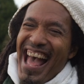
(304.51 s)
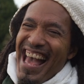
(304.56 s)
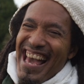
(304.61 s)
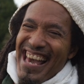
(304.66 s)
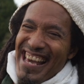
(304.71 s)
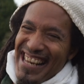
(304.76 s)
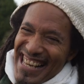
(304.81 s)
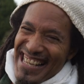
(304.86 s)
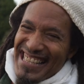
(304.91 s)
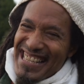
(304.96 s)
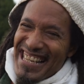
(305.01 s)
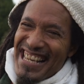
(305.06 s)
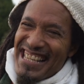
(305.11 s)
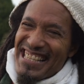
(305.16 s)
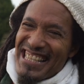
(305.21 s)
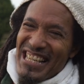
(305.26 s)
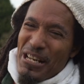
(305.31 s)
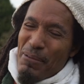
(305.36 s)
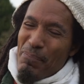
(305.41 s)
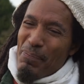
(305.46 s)
It is
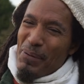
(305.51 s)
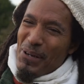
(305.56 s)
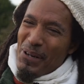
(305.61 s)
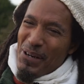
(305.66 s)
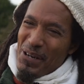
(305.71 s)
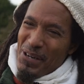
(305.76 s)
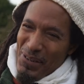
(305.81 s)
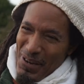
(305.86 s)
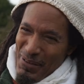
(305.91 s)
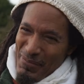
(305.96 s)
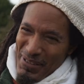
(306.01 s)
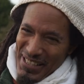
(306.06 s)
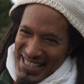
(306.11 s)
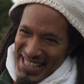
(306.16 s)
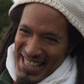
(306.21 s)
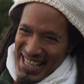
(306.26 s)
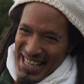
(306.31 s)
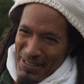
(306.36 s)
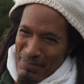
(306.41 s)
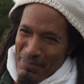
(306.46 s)
easy to put on a drum
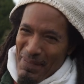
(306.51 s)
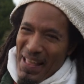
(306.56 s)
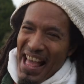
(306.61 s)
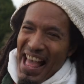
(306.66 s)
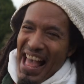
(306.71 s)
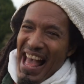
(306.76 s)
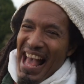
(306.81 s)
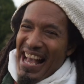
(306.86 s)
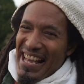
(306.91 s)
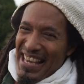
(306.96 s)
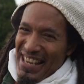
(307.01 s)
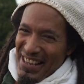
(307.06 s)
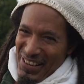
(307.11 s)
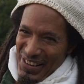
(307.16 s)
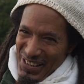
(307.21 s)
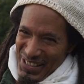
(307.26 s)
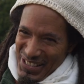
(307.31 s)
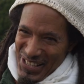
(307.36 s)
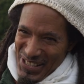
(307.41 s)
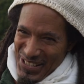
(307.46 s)
machine and get
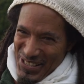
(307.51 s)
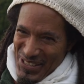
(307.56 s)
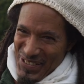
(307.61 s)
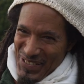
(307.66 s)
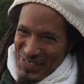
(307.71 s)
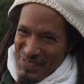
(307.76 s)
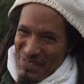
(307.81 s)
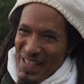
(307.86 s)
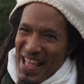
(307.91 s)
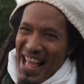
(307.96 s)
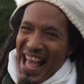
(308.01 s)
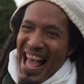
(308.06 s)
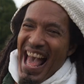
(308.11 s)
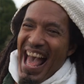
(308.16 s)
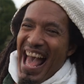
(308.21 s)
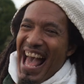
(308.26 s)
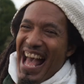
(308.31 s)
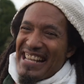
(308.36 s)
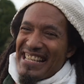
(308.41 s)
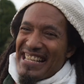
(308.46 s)
auto-tuned, yeah, yeah, yeah.
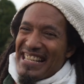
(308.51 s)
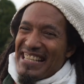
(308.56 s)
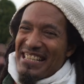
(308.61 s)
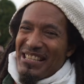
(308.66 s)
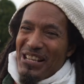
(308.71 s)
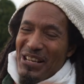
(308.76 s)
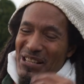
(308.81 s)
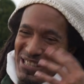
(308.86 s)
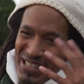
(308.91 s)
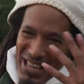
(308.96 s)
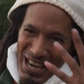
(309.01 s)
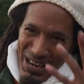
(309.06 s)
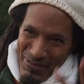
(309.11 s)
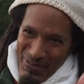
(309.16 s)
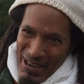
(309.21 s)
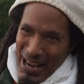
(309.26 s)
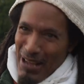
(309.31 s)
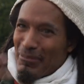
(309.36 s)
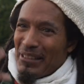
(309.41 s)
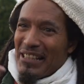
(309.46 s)
and just start
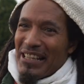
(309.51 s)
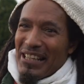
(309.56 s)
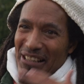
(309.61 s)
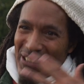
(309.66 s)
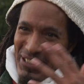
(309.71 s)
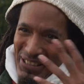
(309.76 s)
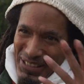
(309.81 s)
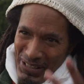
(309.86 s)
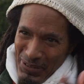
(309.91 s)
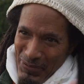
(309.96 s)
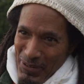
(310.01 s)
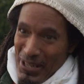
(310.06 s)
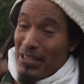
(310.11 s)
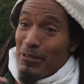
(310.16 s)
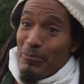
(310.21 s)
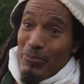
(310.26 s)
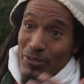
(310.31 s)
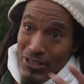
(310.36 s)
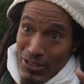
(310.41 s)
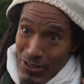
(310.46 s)
rambling in
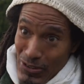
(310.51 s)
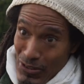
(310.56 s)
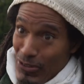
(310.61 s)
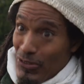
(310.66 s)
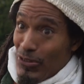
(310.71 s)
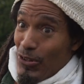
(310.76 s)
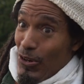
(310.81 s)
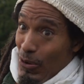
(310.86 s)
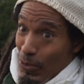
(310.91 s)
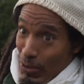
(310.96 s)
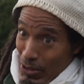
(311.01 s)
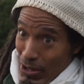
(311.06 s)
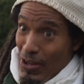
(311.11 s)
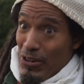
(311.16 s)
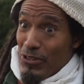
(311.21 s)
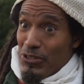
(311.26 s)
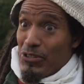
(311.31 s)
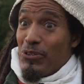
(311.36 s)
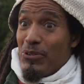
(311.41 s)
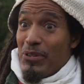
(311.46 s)
rhythms, you know, with
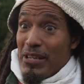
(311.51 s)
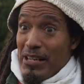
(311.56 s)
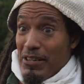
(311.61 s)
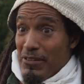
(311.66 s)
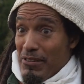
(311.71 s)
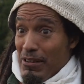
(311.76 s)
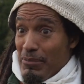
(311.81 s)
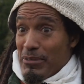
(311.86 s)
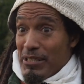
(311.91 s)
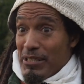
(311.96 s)
auto-tune and a drum